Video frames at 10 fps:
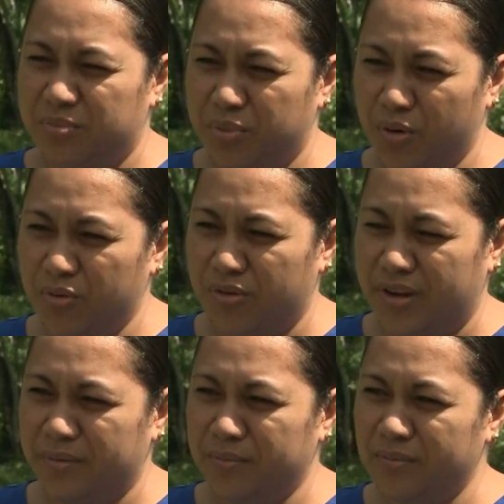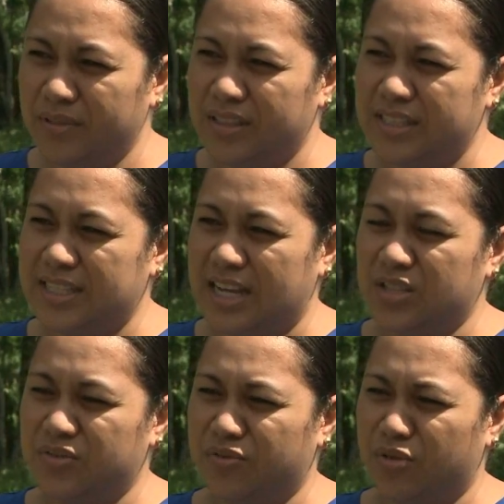program
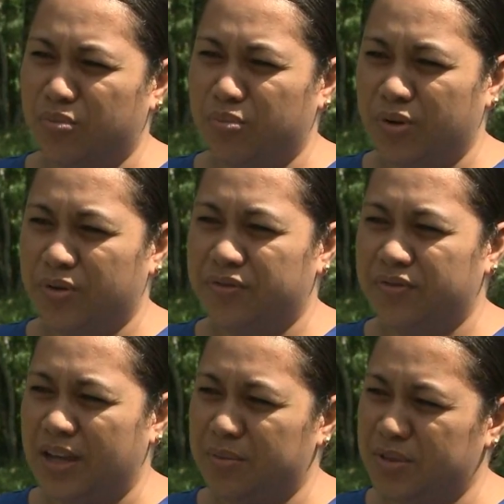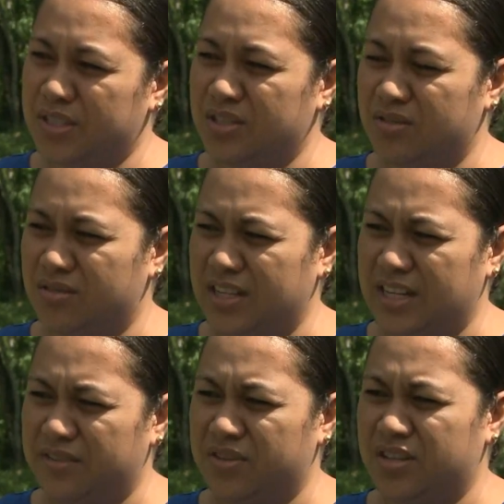starts from birth up until
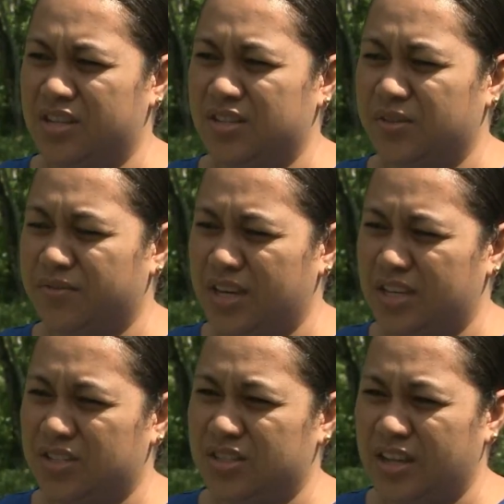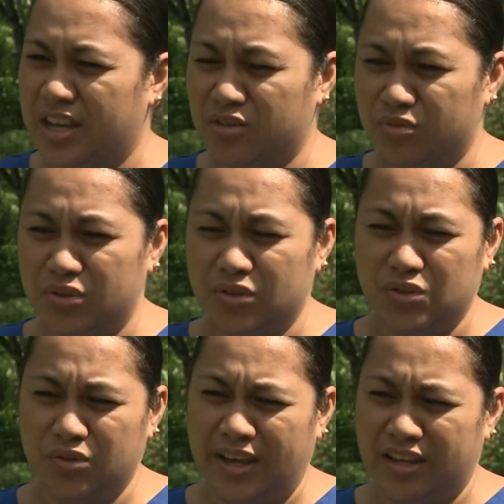11 years of age, and also
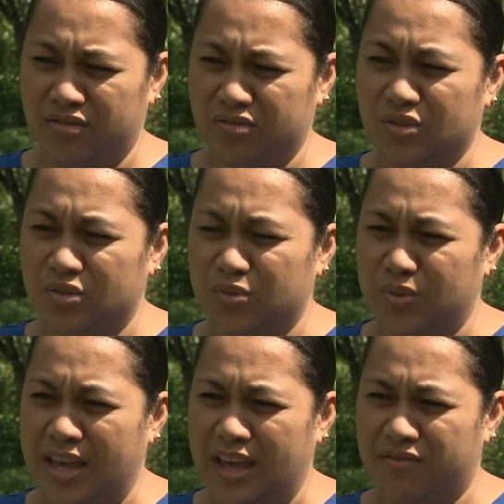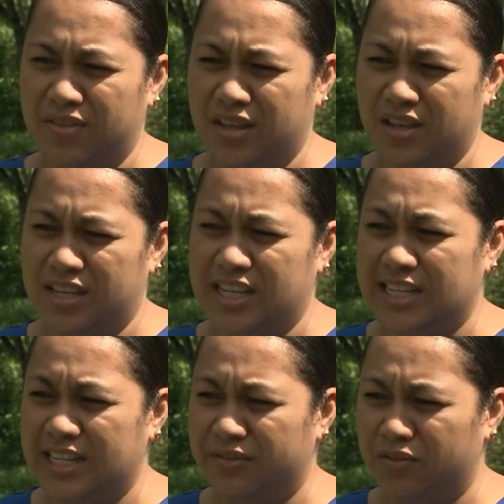to adults, because we have the
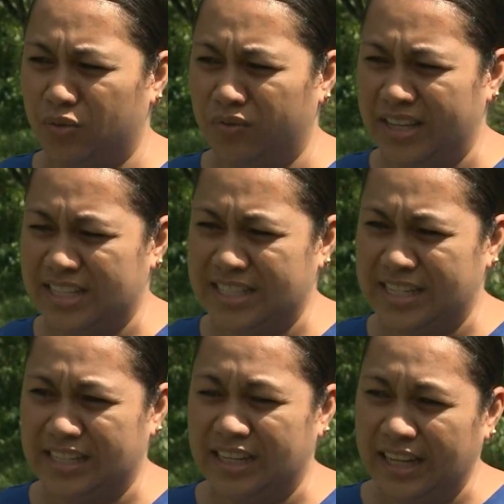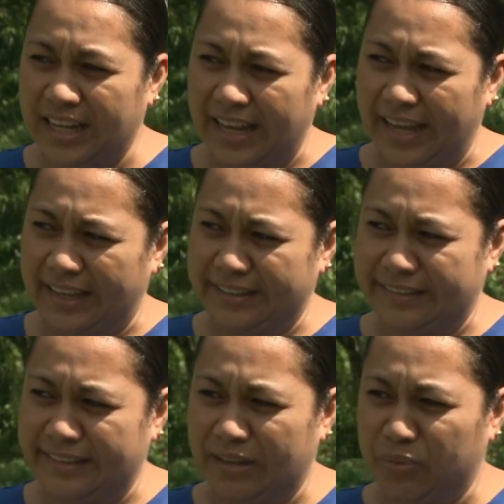yearly flu vaccine,
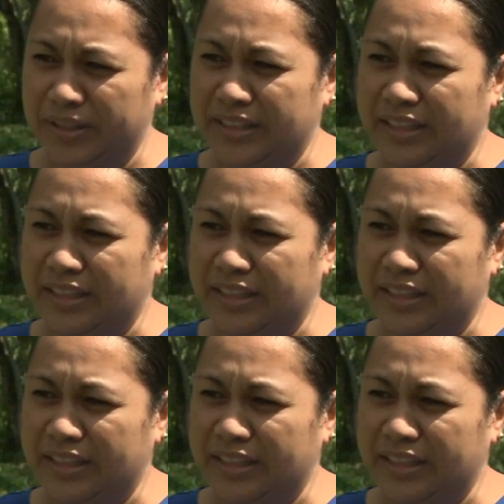and the one